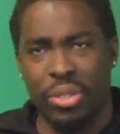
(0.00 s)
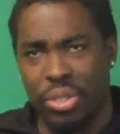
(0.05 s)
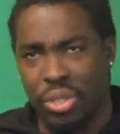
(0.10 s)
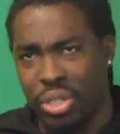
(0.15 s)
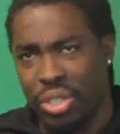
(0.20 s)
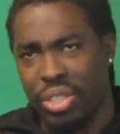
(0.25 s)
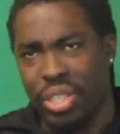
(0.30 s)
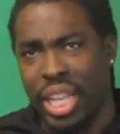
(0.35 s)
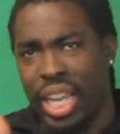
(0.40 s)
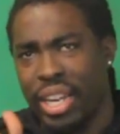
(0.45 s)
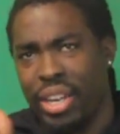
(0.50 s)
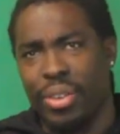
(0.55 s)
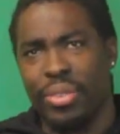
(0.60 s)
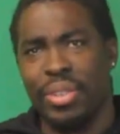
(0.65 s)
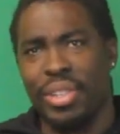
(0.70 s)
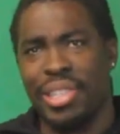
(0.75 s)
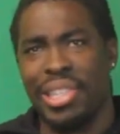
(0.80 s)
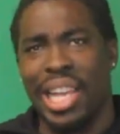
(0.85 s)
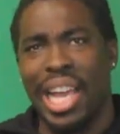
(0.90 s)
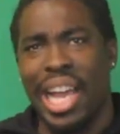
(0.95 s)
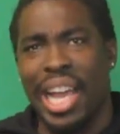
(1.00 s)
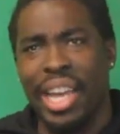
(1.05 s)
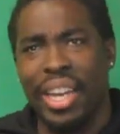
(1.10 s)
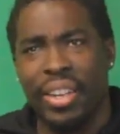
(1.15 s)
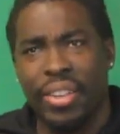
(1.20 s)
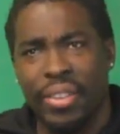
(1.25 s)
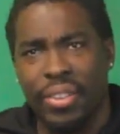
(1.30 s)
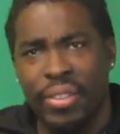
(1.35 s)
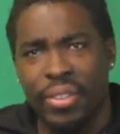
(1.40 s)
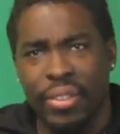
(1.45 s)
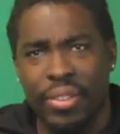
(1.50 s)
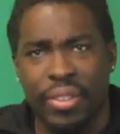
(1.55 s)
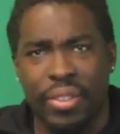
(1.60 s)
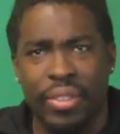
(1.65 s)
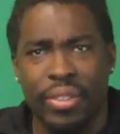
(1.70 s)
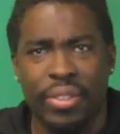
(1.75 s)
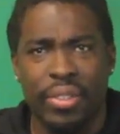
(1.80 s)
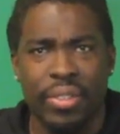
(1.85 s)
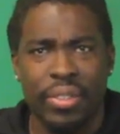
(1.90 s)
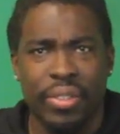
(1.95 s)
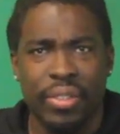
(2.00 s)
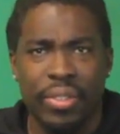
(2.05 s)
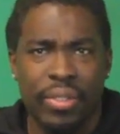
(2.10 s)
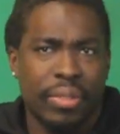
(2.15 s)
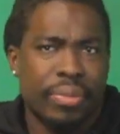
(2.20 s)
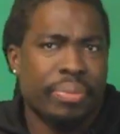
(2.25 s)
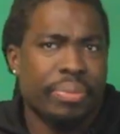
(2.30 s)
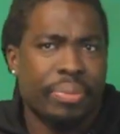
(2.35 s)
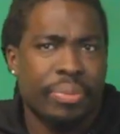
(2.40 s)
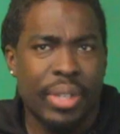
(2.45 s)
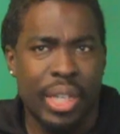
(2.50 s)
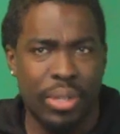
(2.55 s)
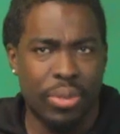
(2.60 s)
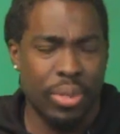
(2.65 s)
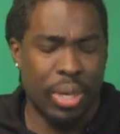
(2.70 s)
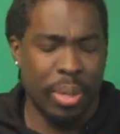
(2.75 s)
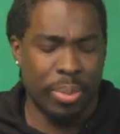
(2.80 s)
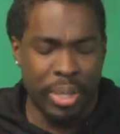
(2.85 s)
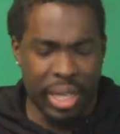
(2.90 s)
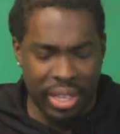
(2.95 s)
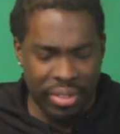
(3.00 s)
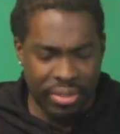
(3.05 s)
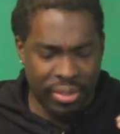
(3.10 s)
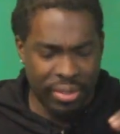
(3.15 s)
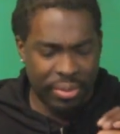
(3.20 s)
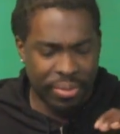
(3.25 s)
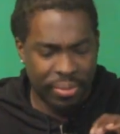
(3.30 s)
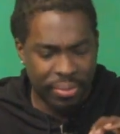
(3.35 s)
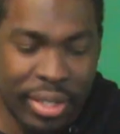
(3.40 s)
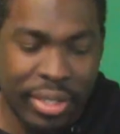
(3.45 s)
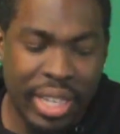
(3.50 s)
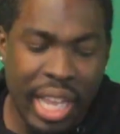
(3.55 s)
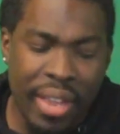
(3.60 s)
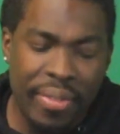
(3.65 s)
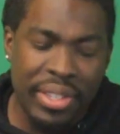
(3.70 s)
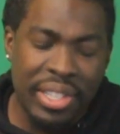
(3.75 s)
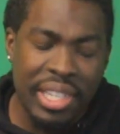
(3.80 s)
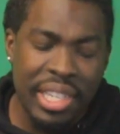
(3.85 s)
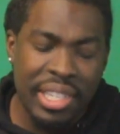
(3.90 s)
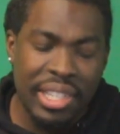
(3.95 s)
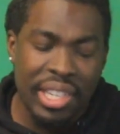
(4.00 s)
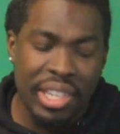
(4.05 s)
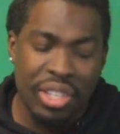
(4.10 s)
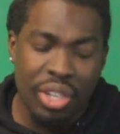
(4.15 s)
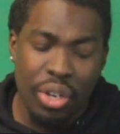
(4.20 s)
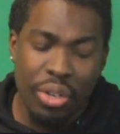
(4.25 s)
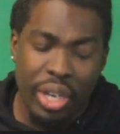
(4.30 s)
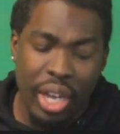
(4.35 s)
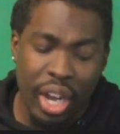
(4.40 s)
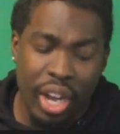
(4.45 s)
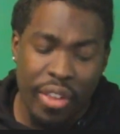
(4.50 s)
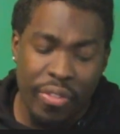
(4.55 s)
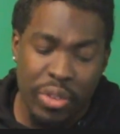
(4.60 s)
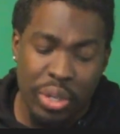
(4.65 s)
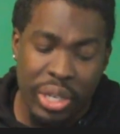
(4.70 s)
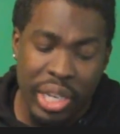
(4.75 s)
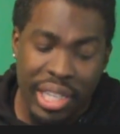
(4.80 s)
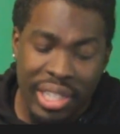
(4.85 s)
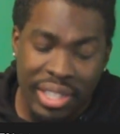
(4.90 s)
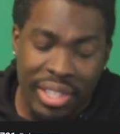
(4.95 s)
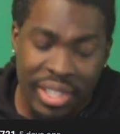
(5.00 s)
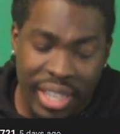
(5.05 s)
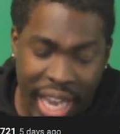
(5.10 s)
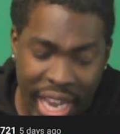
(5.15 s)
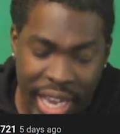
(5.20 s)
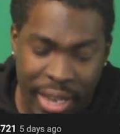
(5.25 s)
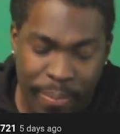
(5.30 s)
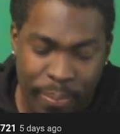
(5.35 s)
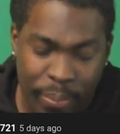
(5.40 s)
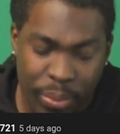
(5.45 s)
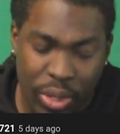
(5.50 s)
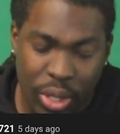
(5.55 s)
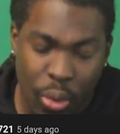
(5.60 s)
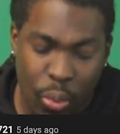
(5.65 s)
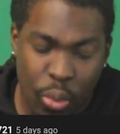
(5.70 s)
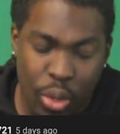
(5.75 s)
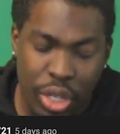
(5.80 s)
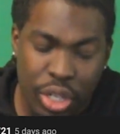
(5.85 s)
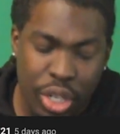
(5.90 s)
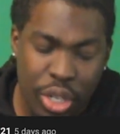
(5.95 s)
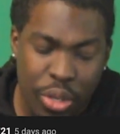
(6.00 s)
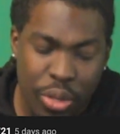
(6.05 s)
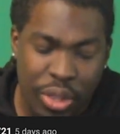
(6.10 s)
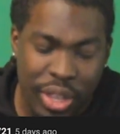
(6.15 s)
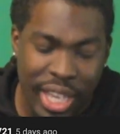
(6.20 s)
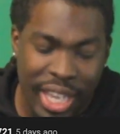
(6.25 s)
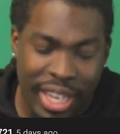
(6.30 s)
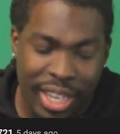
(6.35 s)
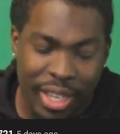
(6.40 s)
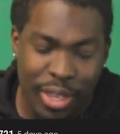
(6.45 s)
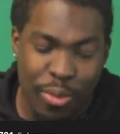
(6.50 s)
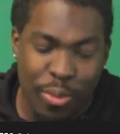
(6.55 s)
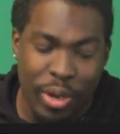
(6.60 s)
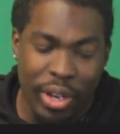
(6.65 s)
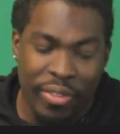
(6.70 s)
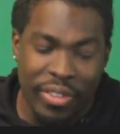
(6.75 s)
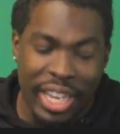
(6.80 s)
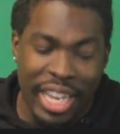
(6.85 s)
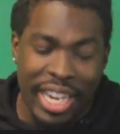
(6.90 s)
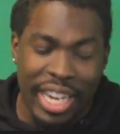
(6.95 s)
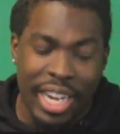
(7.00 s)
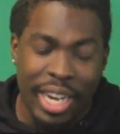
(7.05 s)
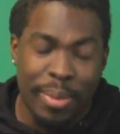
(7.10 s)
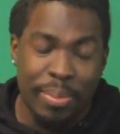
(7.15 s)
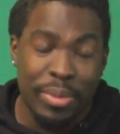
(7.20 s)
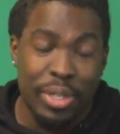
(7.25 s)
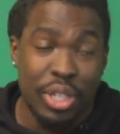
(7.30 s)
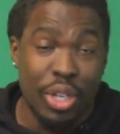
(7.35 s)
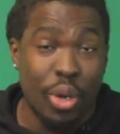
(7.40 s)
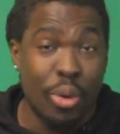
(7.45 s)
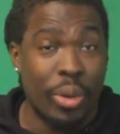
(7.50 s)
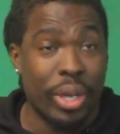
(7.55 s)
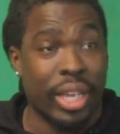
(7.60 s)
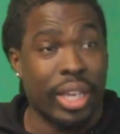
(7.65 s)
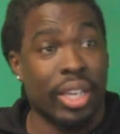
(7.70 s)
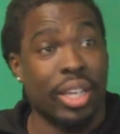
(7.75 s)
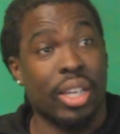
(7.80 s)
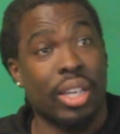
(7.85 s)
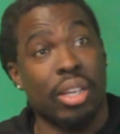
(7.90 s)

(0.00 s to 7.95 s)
was just like on the side. That's what I'm guessing. David T says, Yo, Gary, if you didn't skate, what do you think you would have ended up doing?